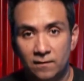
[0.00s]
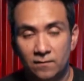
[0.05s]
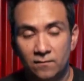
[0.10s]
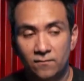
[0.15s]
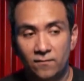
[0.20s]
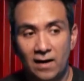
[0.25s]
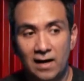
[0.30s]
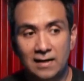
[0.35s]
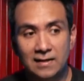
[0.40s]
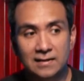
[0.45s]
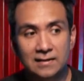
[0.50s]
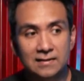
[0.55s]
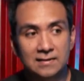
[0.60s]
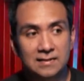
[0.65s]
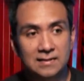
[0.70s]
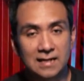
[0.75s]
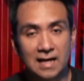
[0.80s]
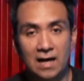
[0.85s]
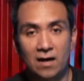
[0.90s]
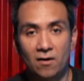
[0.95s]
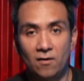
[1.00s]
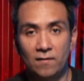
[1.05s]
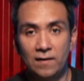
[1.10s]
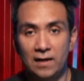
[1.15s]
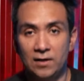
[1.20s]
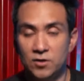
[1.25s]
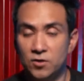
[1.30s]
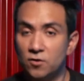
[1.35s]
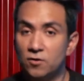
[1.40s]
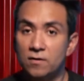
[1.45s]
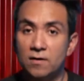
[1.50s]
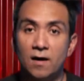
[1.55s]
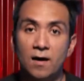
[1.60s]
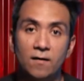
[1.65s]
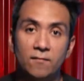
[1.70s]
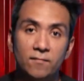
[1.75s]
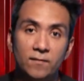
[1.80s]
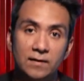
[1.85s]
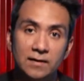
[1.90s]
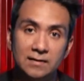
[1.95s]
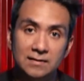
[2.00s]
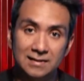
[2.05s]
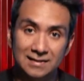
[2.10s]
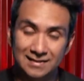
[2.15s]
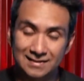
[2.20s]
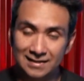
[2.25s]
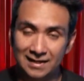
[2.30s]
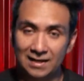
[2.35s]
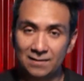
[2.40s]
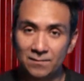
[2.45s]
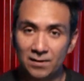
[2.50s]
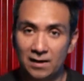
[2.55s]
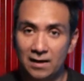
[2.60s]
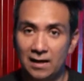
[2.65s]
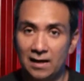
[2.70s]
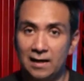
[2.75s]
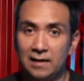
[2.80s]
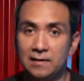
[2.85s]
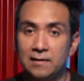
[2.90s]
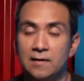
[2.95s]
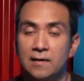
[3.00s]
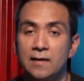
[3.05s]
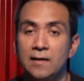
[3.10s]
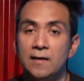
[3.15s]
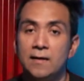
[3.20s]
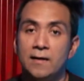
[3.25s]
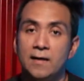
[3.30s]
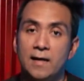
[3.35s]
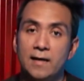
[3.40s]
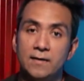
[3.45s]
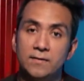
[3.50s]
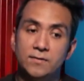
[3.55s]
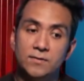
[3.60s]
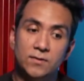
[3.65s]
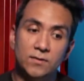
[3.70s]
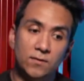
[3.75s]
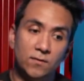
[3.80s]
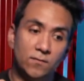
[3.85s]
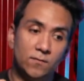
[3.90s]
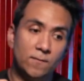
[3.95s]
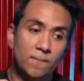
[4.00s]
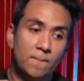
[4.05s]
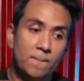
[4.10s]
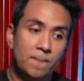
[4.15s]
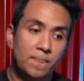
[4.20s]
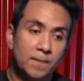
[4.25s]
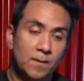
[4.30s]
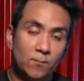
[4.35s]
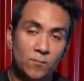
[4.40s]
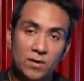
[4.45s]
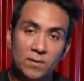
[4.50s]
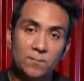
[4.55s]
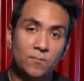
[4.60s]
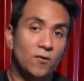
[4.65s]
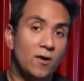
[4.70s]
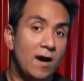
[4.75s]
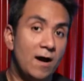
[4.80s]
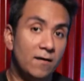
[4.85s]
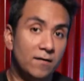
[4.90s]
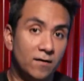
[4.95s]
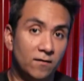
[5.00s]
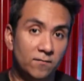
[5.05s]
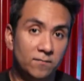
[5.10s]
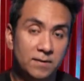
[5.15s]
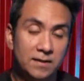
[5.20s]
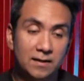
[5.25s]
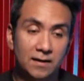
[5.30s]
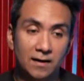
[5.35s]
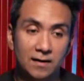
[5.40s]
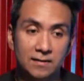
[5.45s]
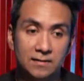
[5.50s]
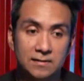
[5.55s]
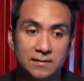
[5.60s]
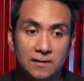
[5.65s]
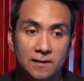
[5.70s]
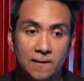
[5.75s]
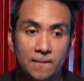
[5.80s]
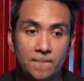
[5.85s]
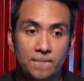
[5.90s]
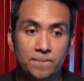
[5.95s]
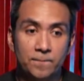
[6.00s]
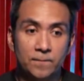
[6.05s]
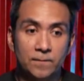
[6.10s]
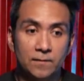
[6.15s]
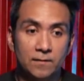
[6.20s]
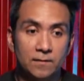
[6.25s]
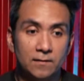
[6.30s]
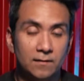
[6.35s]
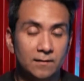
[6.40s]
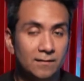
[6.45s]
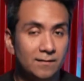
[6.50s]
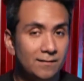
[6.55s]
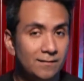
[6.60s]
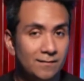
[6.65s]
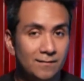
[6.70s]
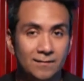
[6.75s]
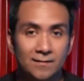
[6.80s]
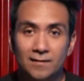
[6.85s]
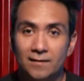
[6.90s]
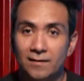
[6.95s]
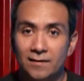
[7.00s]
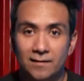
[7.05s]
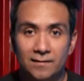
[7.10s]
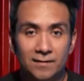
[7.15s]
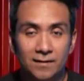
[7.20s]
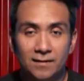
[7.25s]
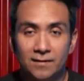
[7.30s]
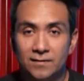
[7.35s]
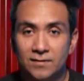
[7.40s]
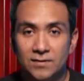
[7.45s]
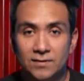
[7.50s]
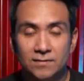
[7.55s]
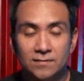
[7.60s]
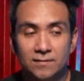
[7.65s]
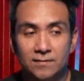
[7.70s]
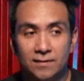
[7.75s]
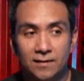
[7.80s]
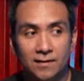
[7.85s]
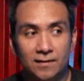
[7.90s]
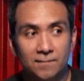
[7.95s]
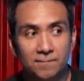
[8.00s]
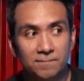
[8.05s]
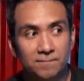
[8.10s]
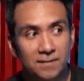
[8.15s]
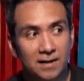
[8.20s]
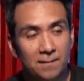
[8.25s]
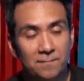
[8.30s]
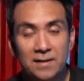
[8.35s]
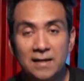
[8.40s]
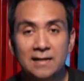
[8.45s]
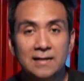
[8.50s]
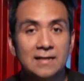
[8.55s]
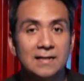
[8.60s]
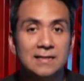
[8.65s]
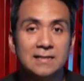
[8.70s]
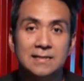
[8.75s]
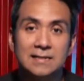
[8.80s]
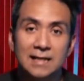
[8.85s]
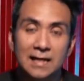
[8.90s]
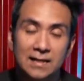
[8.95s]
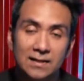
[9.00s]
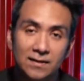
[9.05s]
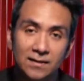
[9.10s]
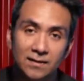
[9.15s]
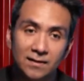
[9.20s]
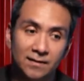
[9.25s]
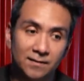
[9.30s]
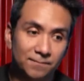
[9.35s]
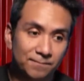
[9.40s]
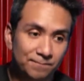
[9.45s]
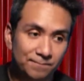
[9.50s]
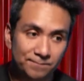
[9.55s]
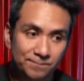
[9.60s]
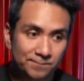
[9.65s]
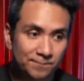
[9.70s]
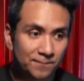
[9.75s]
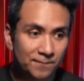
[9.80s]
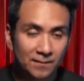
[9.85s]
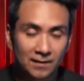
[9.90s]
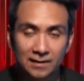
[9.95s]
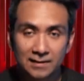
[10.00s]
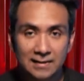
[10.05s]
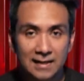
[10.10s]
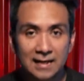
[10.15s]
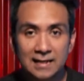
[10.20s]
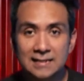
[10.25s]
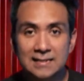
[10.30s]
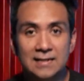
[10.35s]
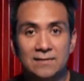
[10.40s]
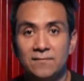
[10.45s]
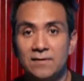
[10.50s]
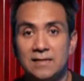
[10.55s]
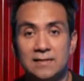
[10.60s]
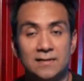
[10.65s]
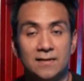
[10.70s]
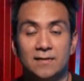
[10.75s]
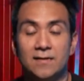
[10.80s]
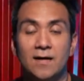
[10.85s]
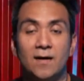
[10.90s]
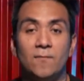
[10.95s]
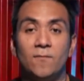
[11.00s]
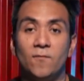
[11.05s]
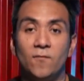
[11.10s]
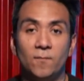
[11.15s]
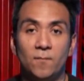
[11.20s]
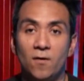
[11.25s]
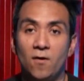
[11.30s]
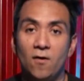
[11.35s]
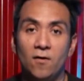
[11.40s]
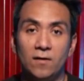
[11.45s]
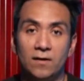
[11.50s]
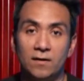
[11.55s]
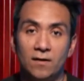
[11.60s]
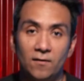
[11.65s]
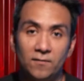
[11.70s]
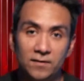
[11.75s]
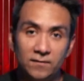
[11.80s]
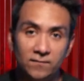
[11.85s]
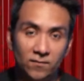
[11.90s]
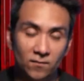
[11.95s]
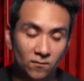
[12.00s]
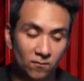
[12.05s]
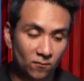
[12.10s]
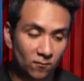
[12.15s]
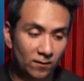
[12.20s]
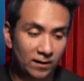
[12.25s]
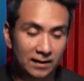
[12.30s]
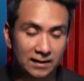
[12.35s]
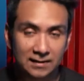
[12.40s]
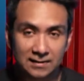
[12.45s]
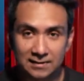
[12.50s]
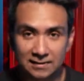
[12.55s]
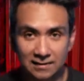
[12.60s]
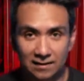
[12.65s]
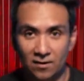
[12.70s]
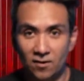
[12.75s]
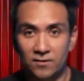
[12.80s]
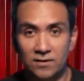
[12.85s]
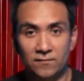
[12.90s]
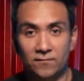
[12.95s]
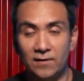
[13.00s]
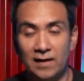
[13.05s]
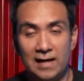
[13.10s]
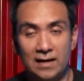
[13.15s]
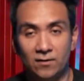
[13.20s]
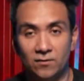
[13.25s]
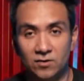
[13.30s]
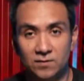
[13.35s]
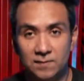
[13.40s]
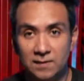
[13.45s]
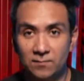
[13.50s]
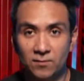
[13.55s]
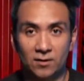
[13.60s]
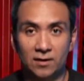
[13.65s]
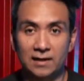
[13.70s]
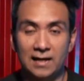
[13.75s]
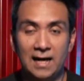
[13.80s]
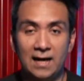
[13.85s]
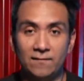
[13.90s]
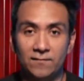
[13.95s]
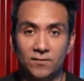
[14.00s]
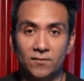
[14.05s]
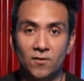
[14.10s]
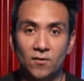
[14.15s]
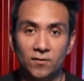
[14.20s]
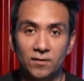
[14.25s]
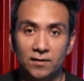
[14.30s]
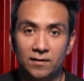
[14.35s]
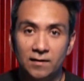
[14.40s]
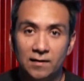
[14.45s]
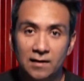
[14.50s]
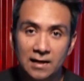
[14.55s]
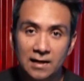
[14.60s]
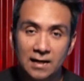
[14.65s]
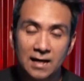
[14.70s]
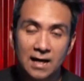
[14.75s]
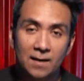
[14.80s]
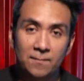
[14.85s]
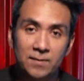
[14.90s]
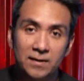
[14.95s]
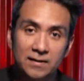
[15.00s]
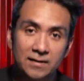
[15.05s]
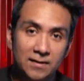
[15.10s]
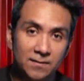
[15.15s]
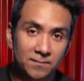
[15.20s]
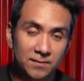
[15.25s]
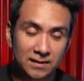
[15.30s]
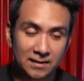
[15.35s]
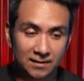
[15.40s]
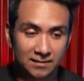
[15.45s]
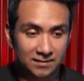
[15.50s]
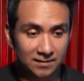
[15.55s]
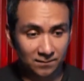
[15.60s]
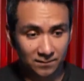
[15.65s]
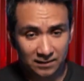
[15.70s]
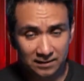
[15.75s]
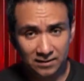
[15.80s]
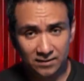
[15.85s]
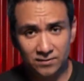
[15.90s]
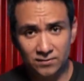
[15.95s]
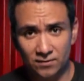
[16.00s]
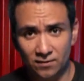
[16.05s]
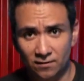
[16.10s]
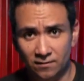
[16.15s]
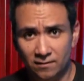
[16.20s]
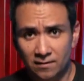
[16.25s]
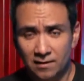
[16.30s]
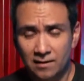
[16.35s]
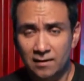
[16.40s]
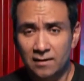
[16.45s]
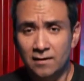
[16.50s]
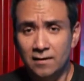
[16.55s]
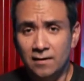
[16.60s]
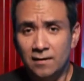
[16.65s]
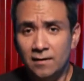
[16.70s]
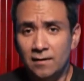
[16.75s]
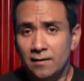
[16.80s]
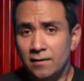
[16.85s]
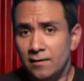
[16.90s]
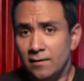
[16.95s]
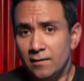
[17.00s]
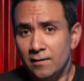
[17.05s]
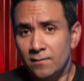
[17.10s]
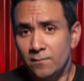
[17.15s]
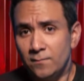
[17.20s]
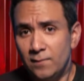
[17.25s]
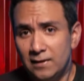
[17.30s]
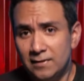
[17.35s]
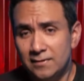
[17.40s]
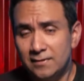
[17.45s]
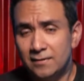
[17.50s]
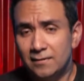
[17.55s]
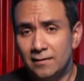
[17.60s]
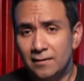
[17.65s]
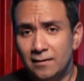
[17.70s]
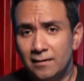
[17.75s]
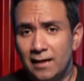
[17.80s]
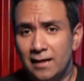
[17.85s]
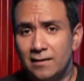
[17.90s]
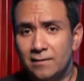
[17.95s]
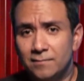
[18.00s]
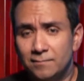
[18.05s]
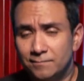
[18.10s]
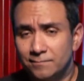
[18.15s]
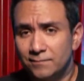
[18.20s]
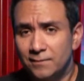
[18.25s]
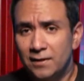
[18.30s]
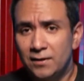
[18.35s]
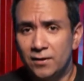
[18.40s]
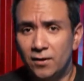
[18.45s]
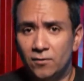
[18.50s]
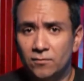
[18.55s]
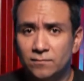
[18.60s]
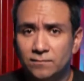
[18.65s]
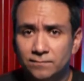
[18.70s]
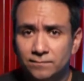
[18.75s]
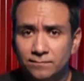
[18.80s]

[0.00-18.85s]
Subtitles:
Finding the style that you're confident to stand behind and to be proud of, because the opinions and the negativity is going to come from all different ways and all different angles. People are going to have their own opinion, because opinions are basically like, you know,